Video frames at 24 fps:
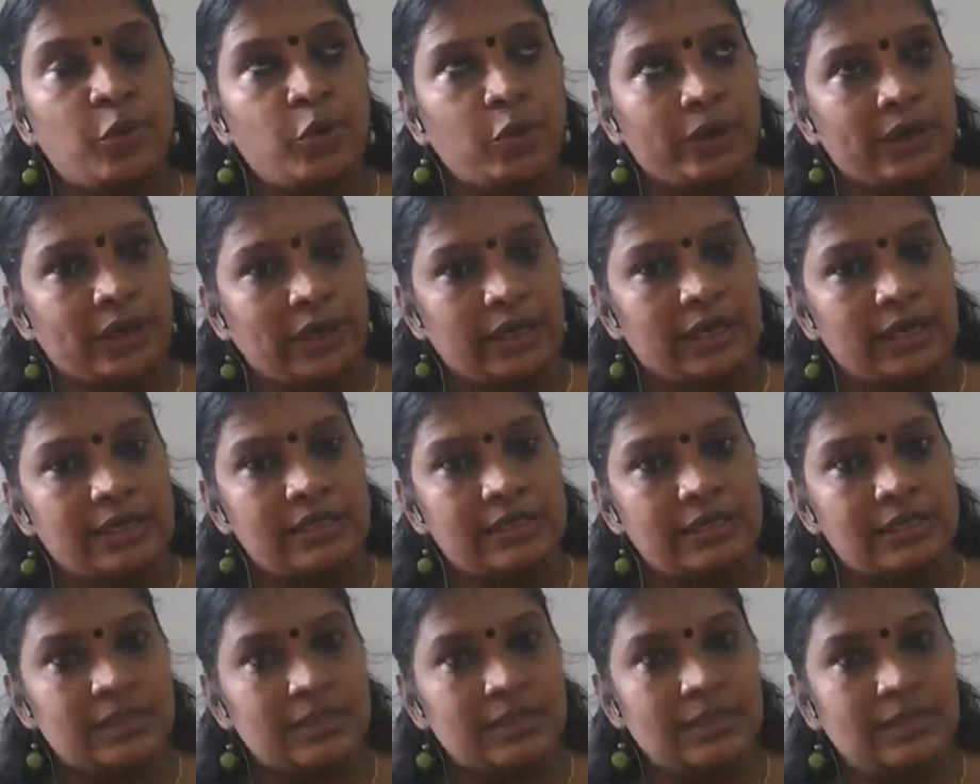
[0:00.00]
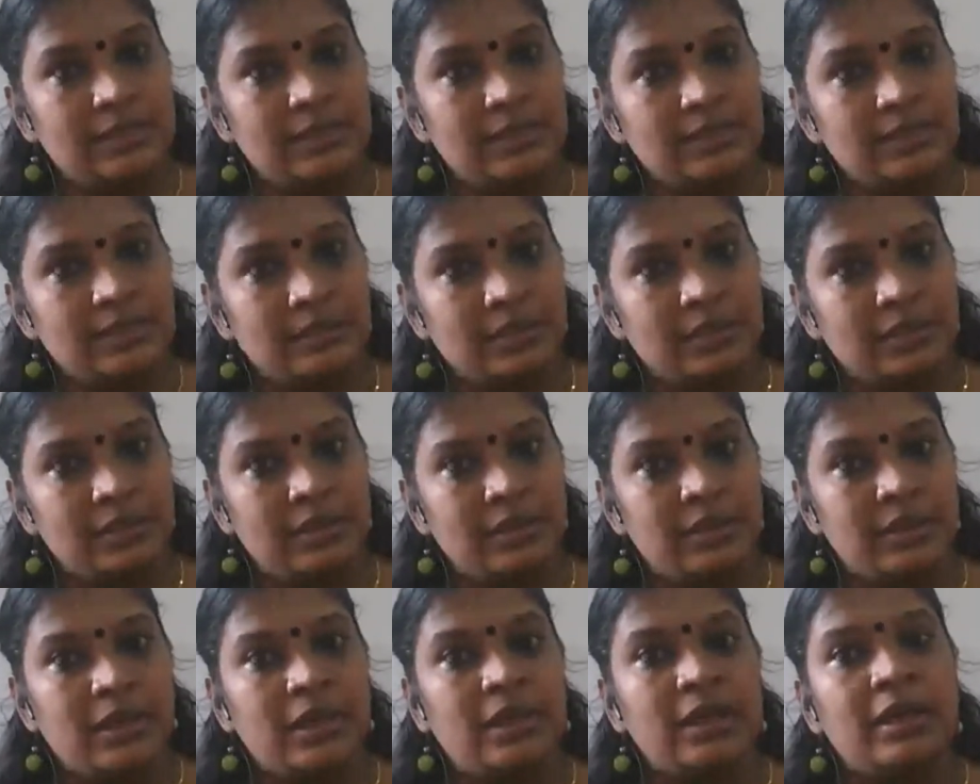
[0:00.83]
point is
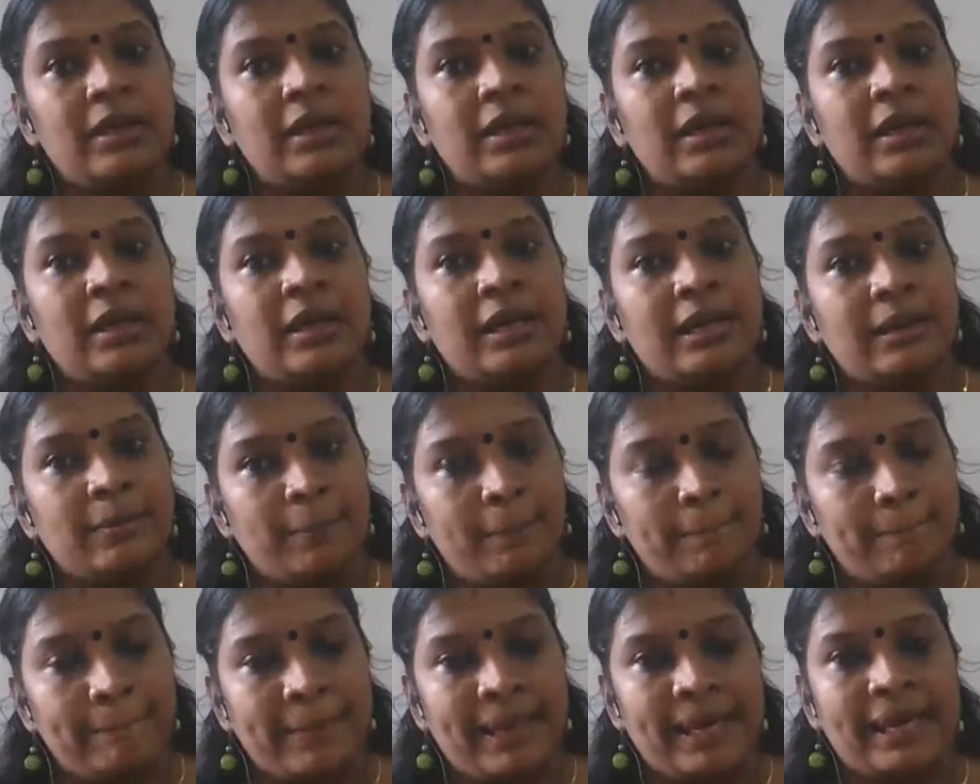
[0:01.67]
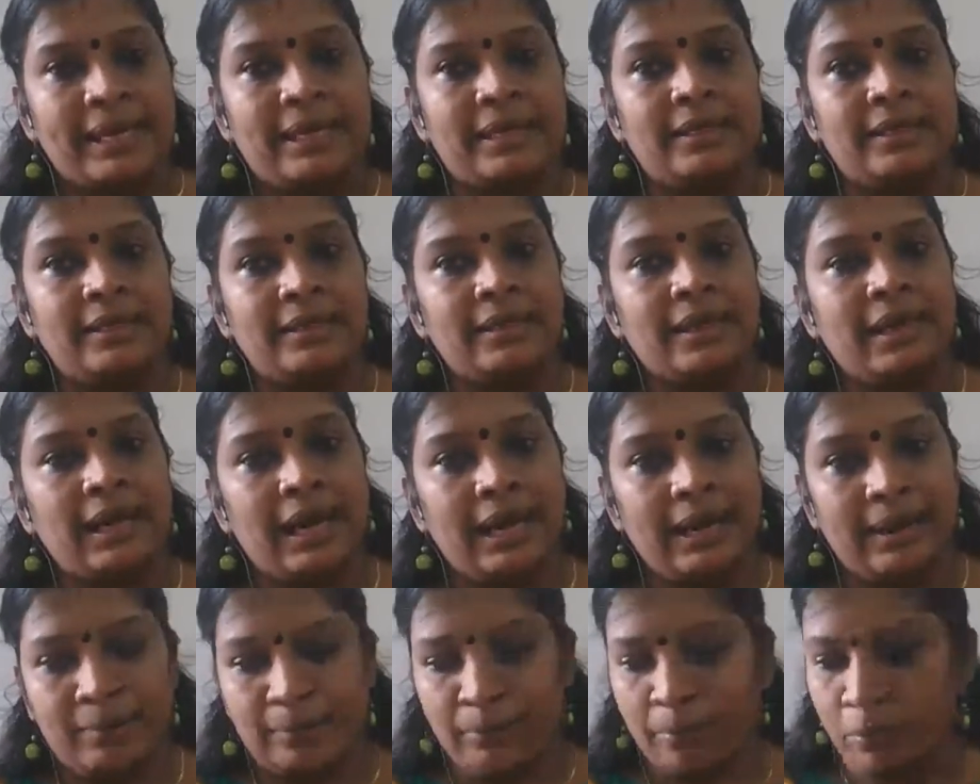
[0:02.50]
make
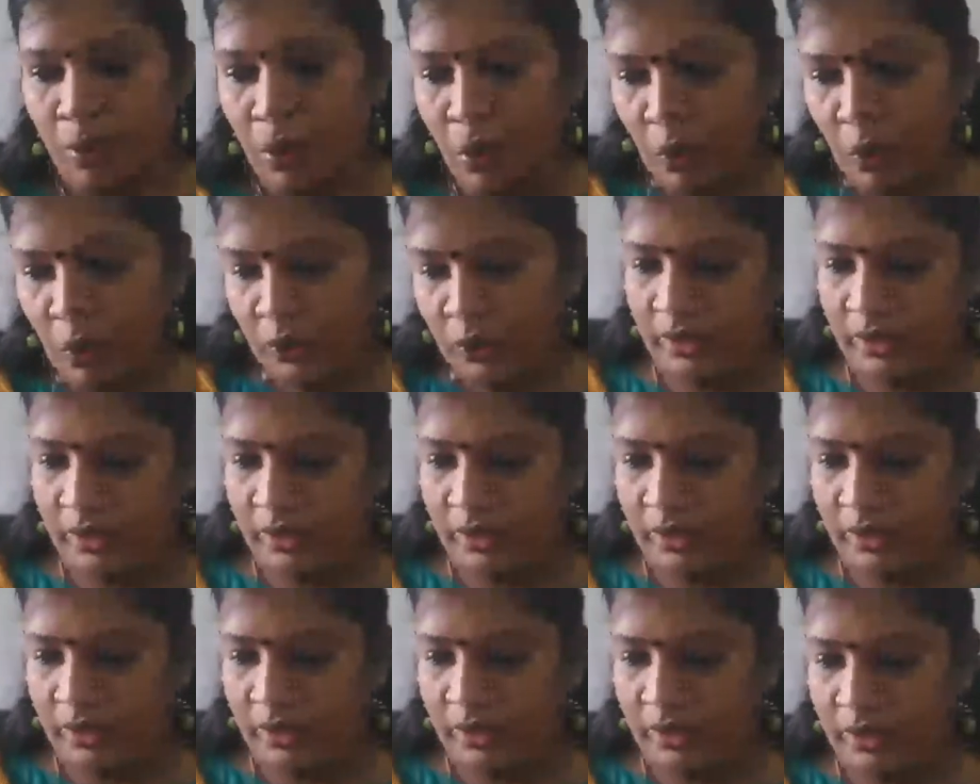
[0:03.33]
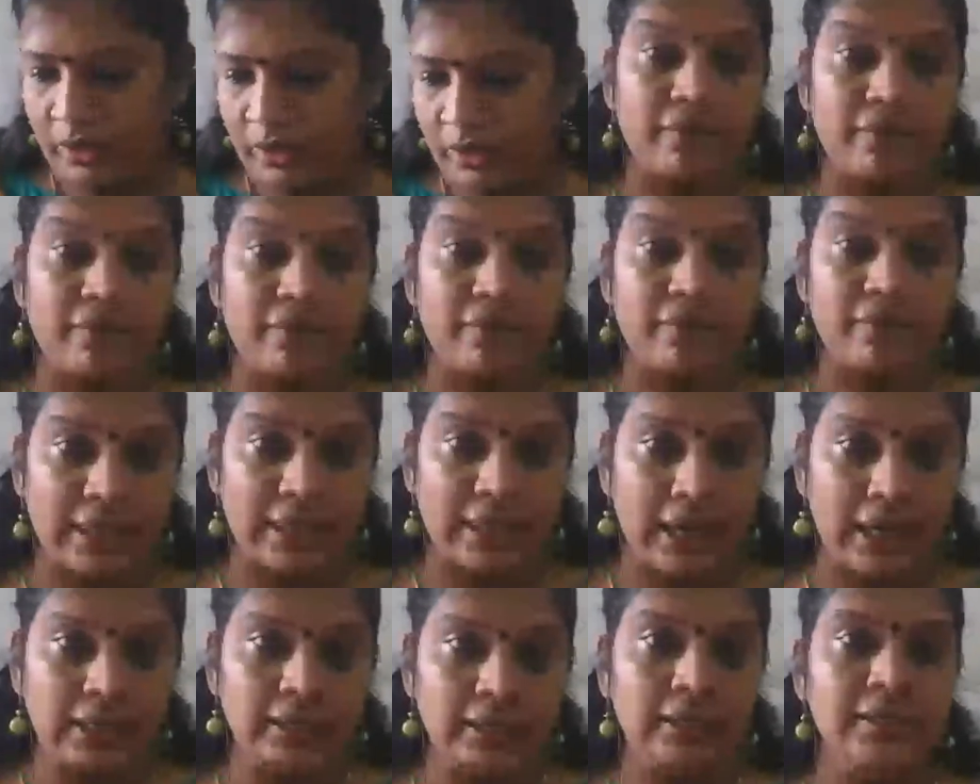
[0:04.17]
a bond
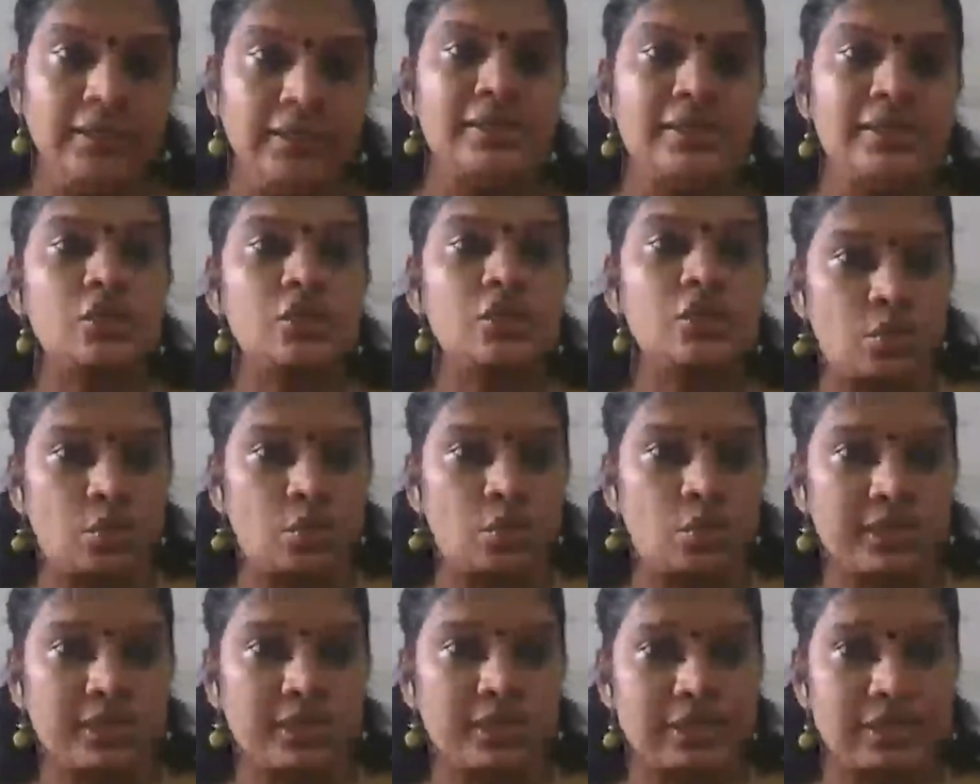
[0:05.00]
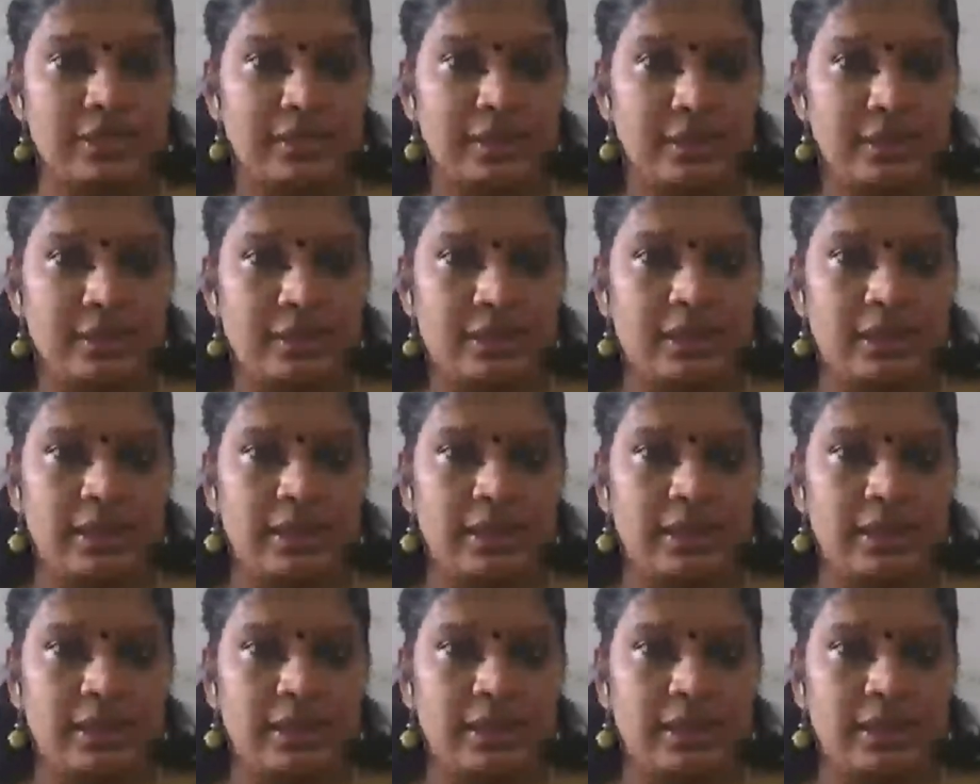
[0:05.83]
with our students.